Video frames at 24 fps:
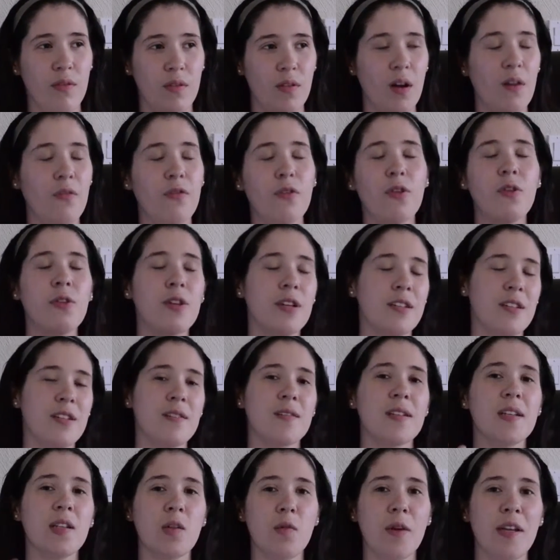of course,
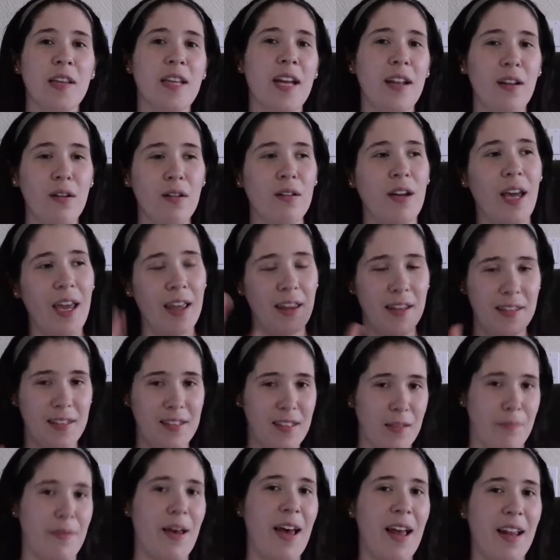insinuate that okay, this
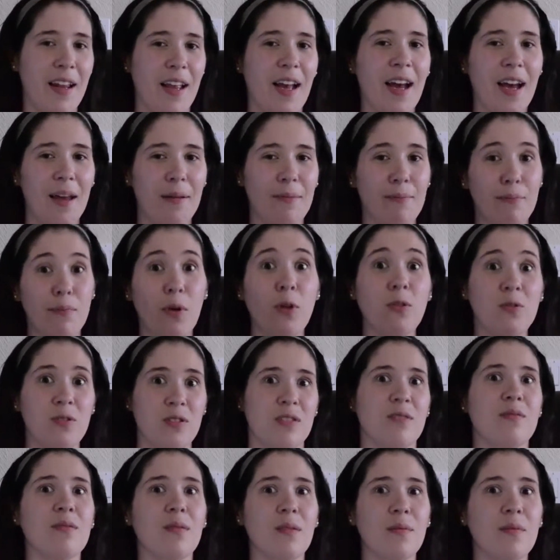is a bad guy.
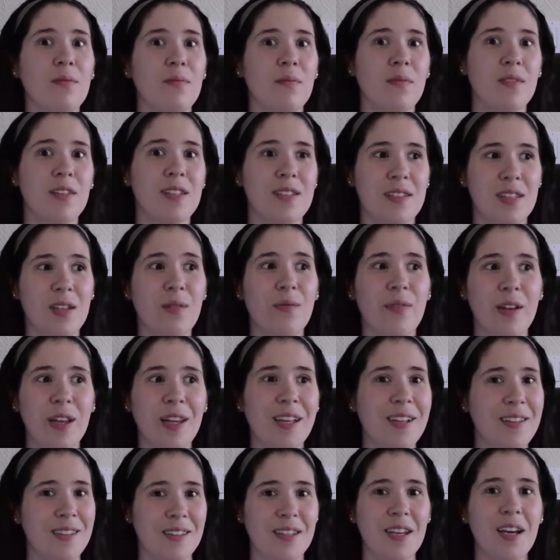Most Disney
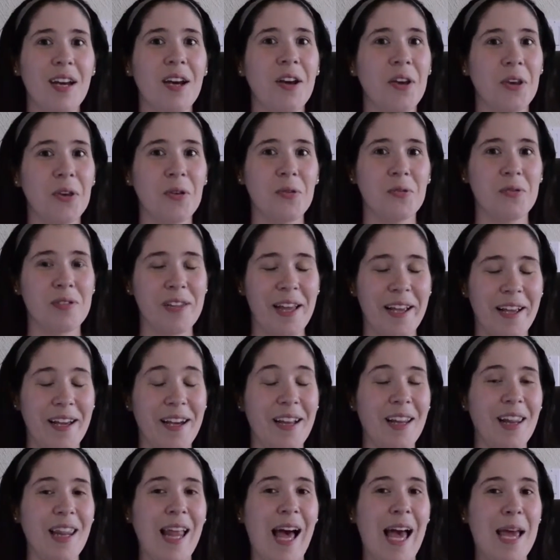villains use like
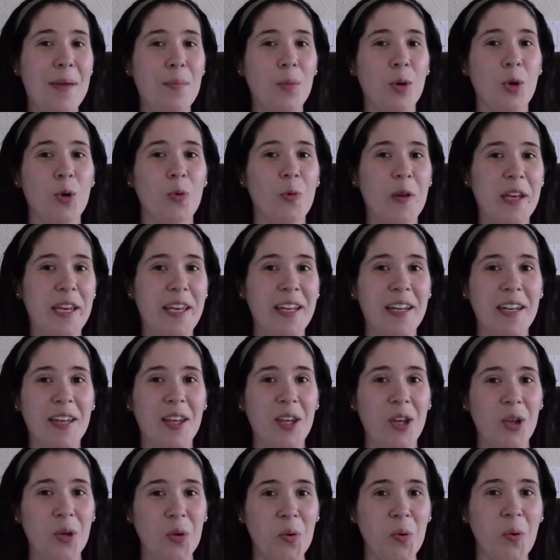a lime green
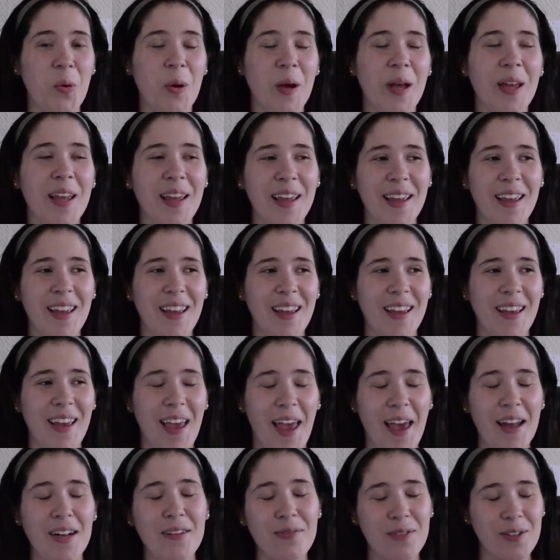hue,
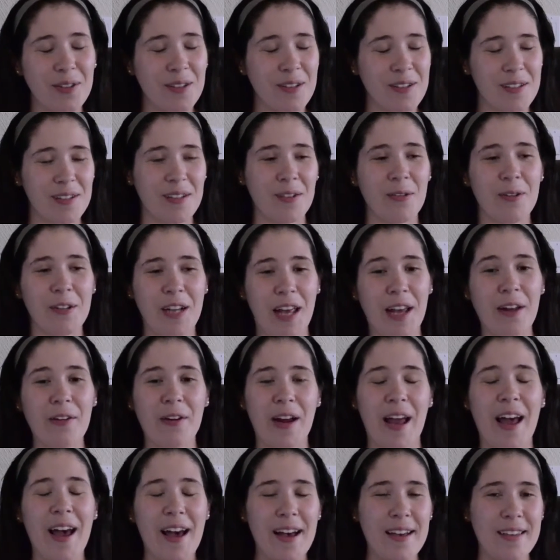and of course the Lord
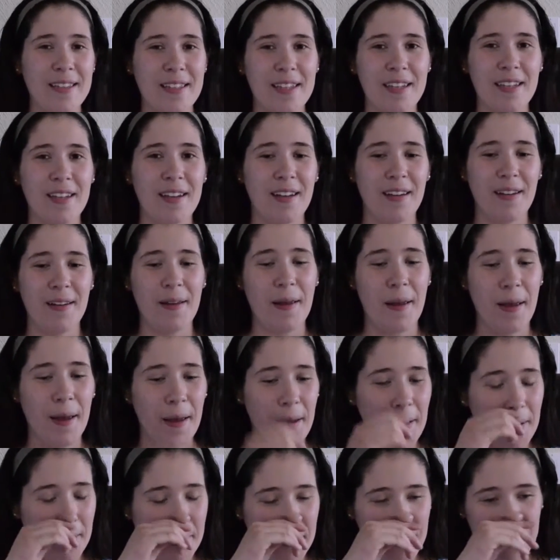Hater has it.
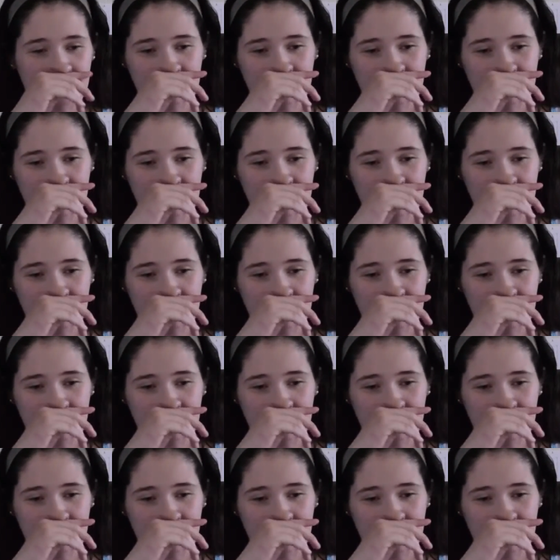And